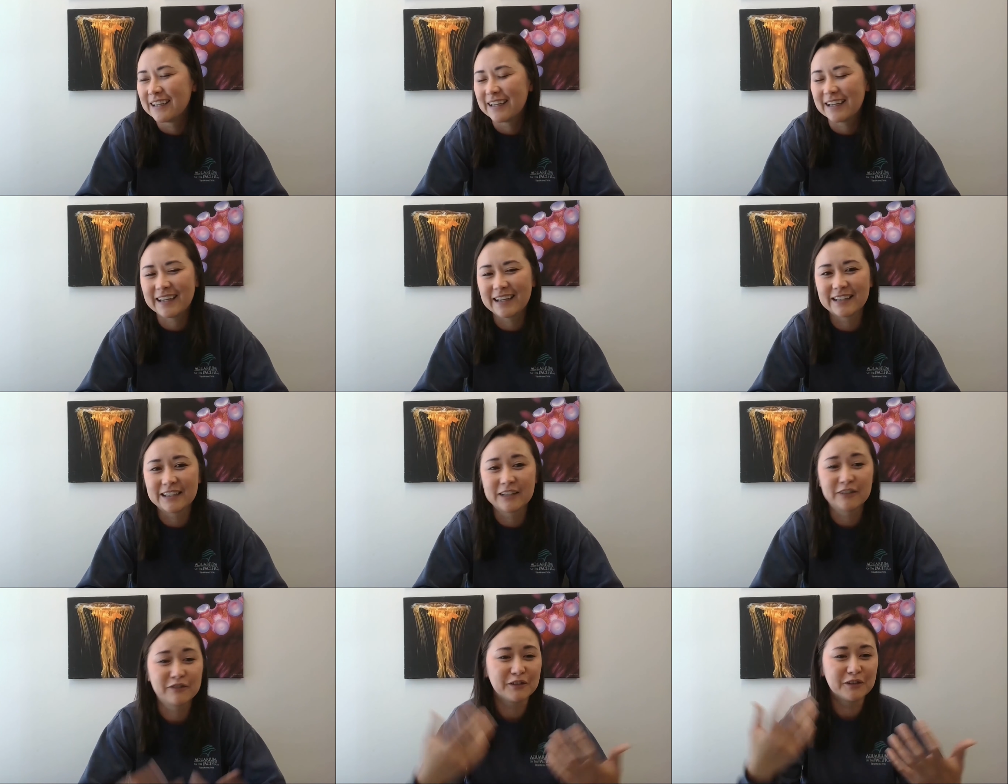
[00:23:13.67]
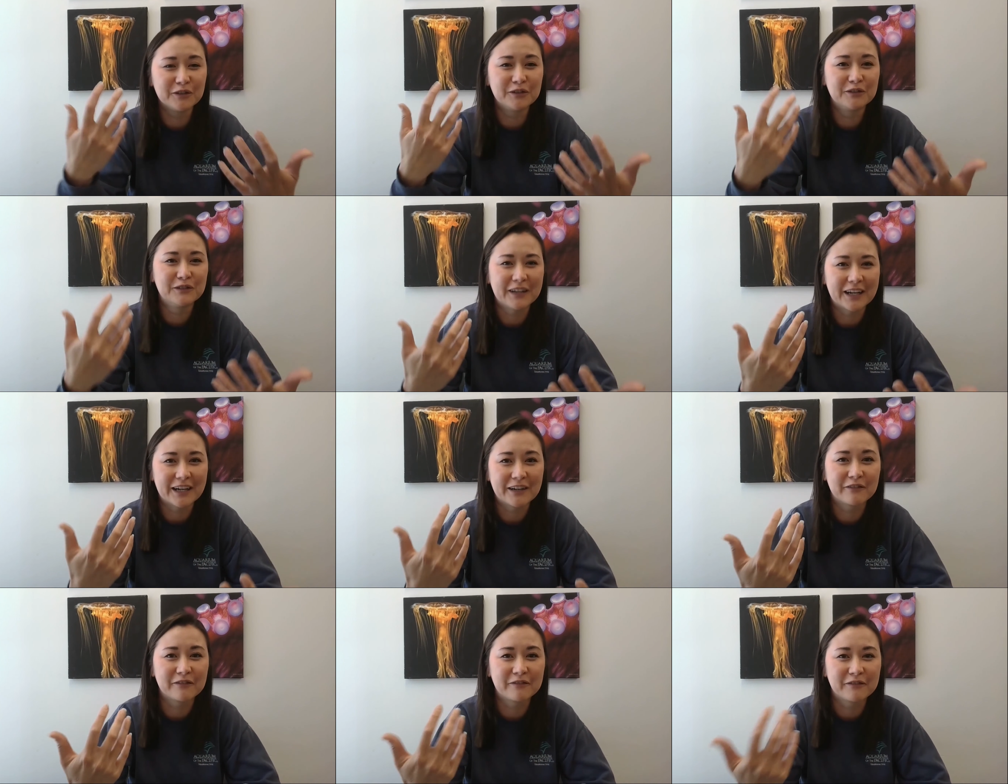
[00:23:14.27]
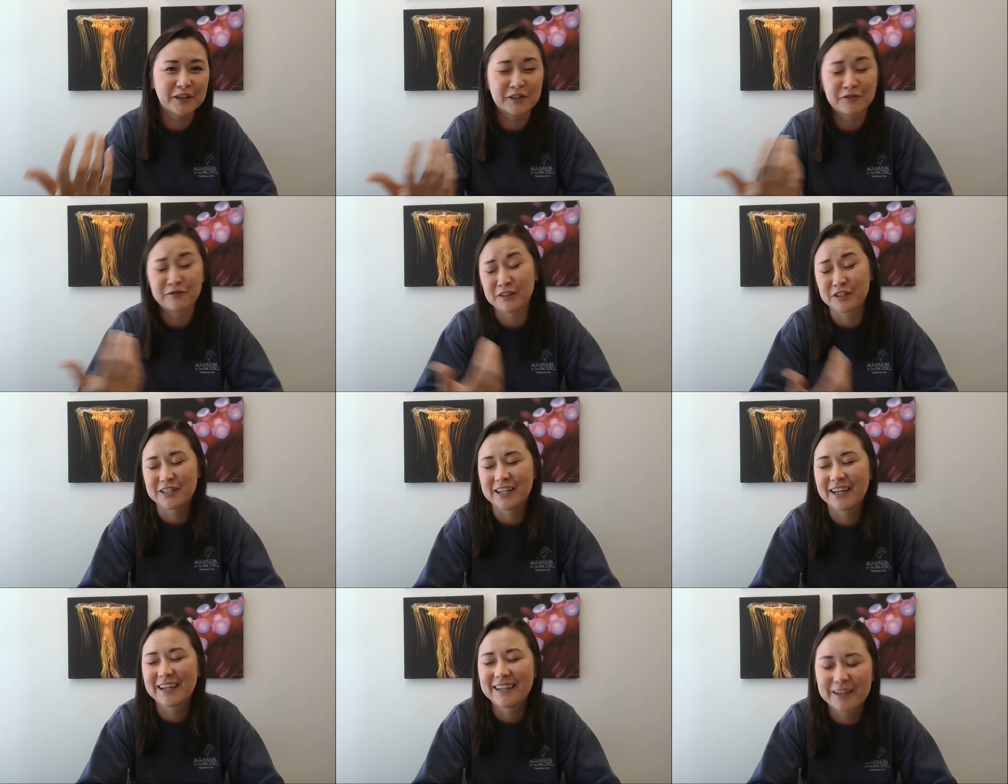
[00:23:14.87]
And if you have a
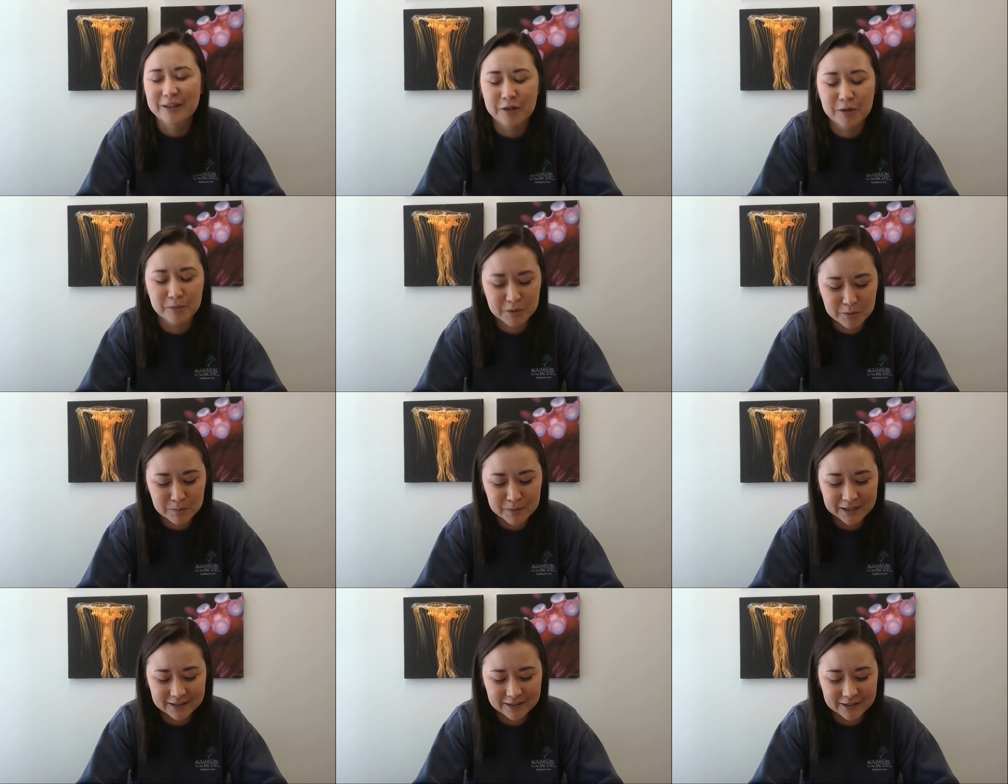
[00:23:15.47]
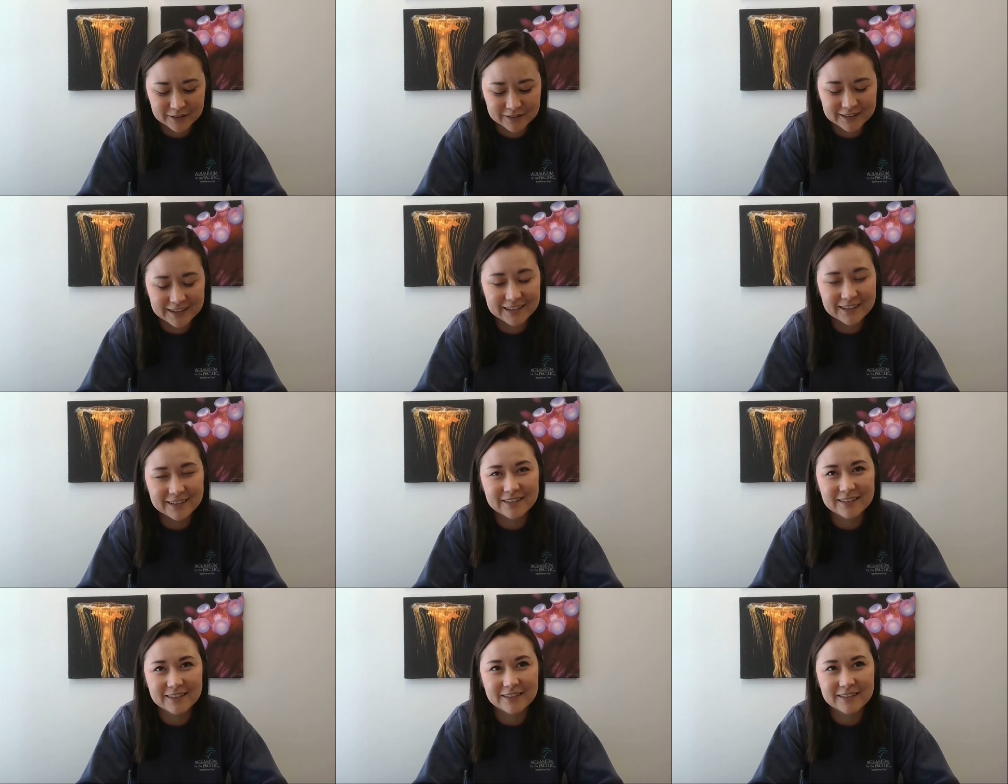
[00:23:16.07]
fish tank at home, you might know that